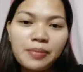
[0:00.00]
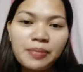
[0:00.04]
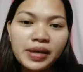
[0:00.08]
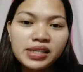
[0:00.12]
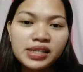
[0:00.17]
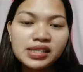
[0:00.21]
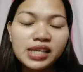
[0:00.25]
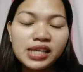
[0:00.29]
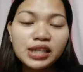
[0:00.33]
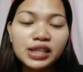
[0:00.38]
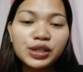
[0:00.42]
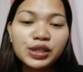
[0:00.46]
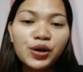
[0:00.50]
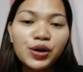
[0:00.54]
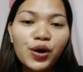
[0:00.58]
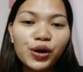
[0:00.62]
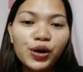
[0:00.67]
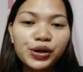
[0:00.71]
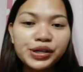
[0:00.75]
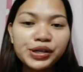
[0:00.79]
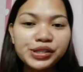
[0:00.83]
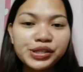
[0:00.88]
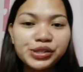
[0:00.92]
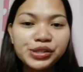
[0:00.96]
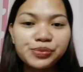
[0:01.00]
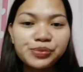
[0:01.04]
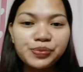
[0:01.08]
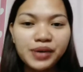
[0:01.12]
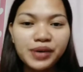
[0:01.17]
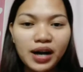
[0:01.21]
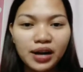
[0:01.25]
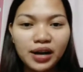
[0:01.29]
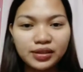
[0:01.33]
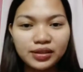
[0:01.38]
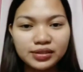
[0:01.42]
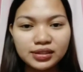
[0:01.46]
my skin color is
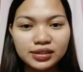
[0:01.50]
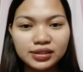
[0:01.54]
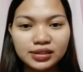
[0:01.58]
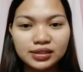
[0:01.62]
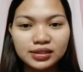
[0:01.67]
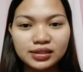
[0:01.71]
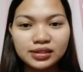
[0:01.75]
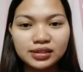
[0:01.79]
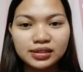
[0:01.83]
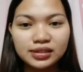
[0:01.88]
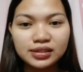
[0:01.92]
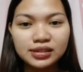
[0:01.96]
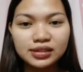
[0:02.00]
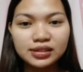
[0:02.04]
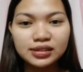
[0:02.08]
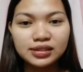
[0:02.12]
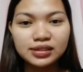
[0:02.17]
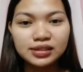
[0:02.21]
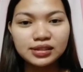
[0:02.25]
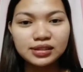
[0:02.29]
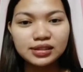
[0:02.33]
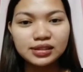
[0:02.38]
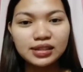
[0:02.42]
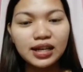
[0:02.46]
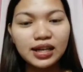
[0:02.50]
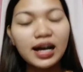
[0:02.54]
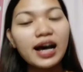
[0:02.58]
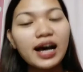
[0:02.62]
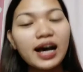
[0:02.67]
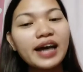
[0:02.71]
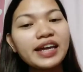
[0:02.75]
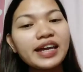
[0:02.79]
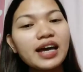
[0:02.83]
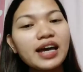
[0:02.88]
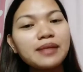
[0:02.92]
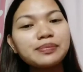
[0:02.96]
brown,
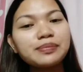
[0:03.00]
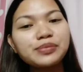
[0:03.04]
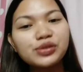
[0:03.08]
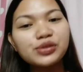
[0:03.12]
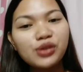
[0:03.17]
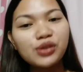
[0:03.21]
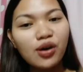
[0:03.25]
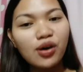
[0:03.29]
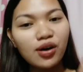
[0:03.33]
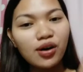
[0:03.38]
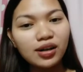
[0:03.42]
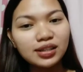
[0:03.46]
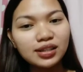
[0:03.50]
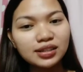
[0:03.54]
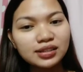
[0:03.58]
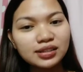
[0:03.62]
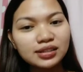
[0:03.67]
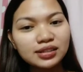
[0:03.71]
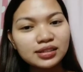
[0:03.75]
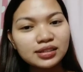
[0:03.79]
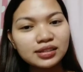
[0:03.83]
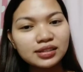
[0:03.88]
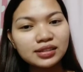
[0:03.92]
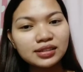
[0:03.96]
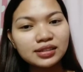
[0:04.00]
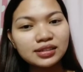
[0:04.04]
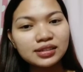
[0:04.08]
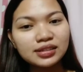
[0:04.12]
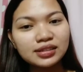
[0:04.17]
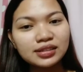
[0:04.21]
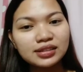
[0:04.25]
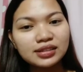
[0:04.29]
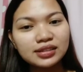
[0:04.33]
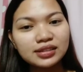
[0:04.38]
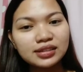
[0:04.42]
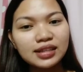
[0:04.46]
I am tall,
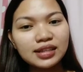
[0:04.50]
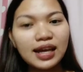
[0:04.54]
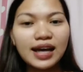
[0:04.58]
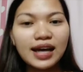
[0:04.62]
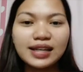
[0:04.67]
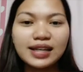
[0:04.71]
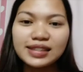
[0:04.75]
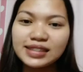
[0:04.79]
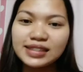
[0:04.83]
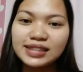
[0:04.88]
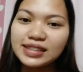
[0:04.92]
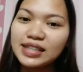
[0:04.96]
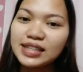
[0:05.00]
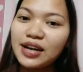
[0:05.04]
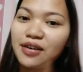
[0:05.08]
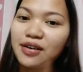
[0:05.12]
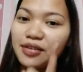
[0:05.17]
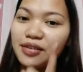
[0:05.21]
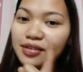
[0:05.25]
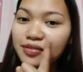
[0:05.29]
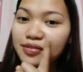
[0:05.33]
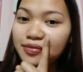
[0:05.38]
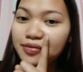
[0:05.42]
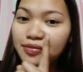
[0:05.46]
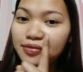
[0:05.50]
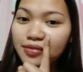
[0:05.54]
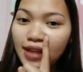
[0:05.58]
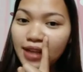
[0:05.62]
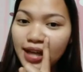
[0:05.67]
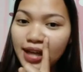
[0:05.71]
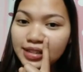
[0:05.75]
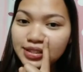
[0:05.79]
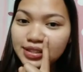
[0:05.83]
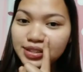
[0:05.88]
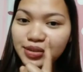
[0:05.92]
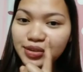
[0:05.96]
and
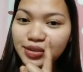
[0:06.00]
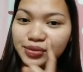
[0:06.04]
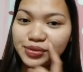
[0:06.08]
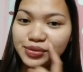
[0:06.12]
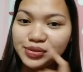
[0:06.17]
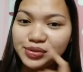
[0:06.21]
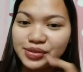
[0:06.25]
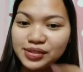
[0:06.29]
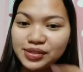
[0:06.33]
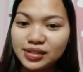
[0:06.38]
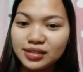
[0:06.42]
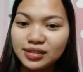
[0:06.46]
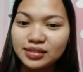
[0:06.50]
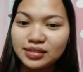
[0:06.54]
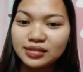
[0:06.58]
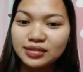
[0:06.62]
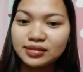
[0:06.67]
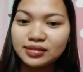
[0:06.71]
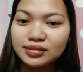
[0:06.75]
flat nose.